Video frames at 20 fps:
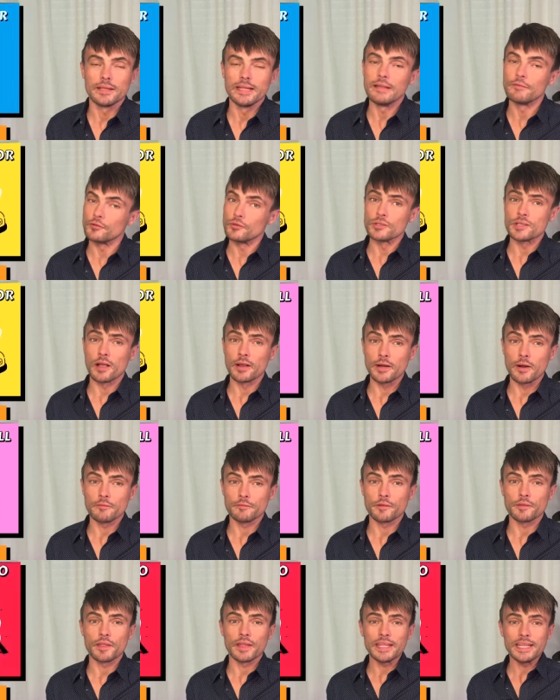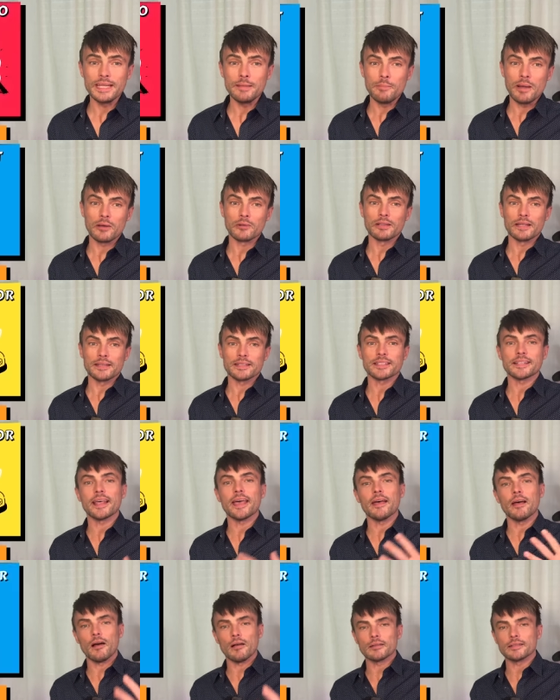If you sign up for the email list
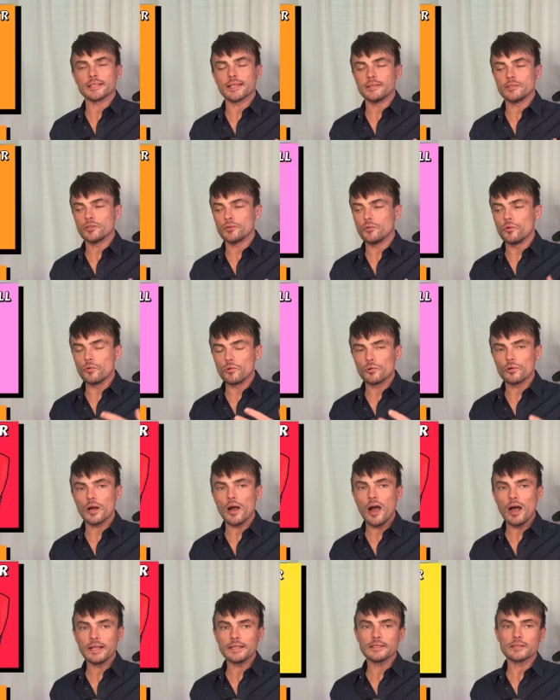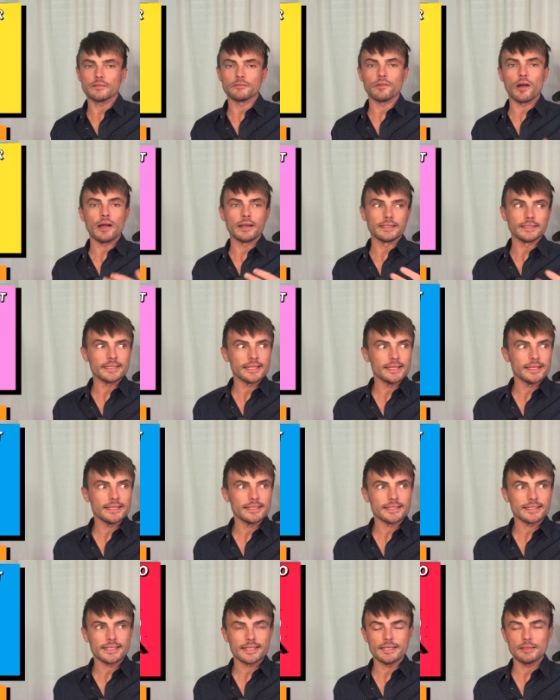there, I'll send you all kinds of
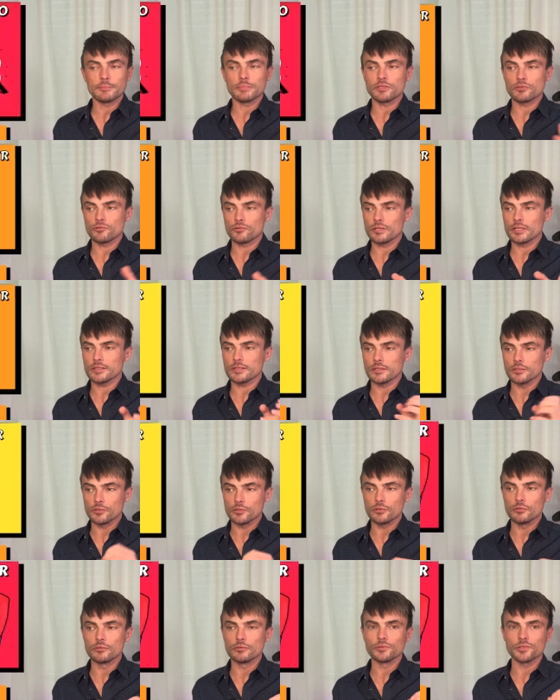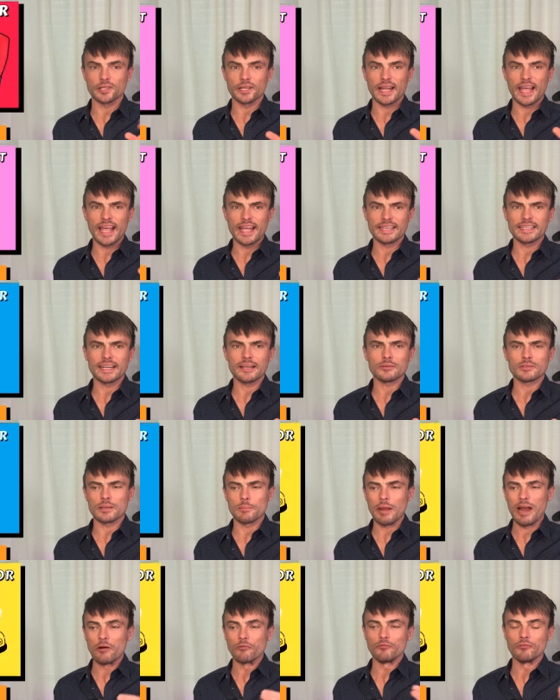ideas, tips, tricks, and tools and handouts
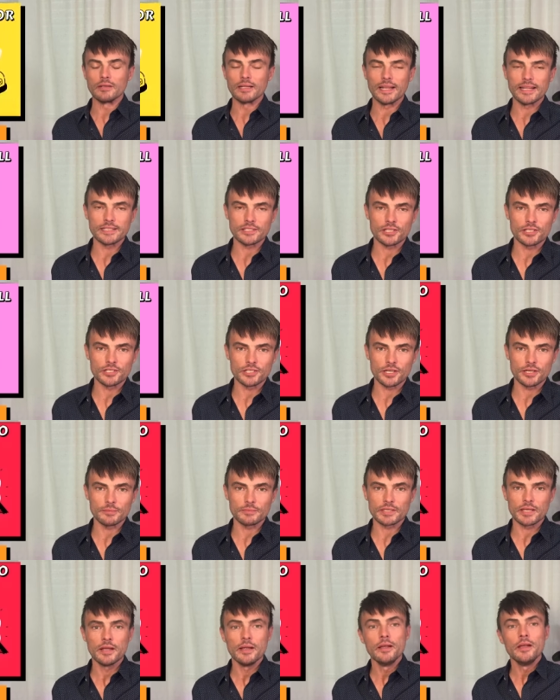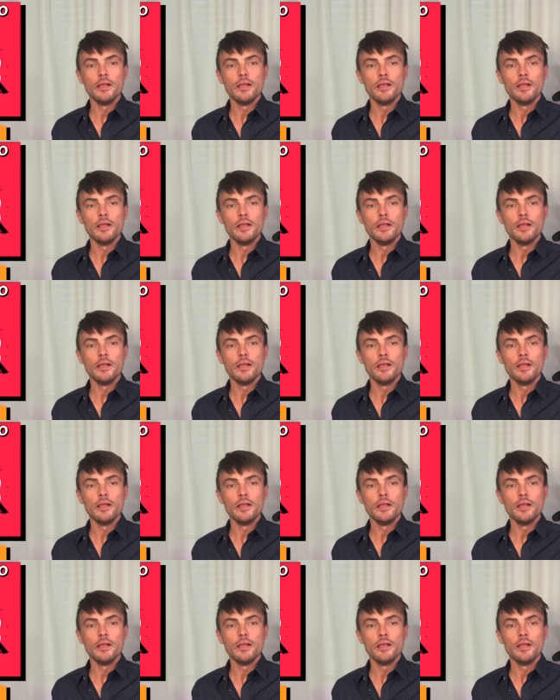about relationships